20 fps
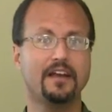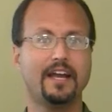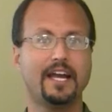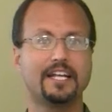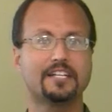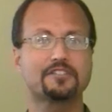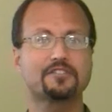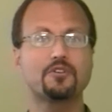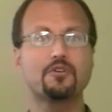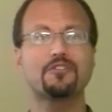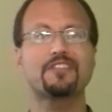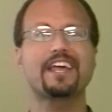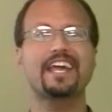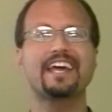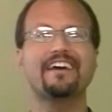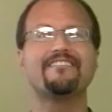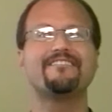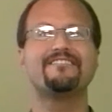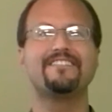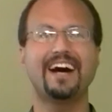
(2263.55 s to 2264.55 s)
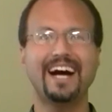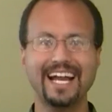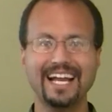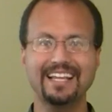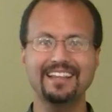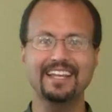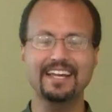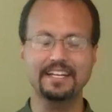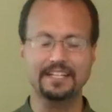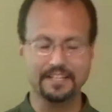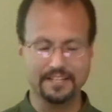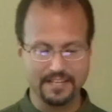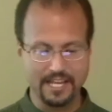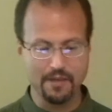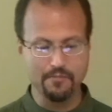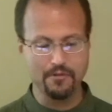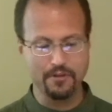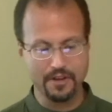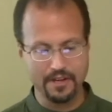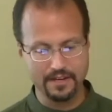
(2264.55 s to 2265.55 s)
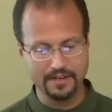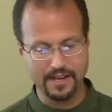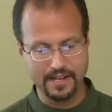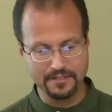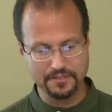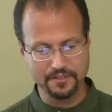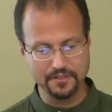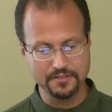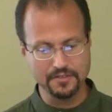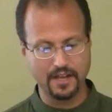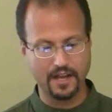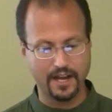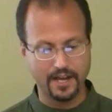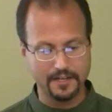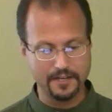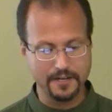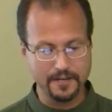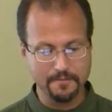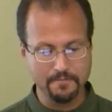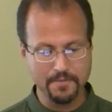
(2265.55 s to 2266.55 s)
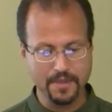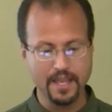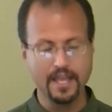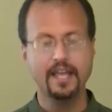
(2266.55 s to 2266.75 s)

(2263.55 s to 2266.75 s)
And so they have violated Nebuchadnezzar's honor,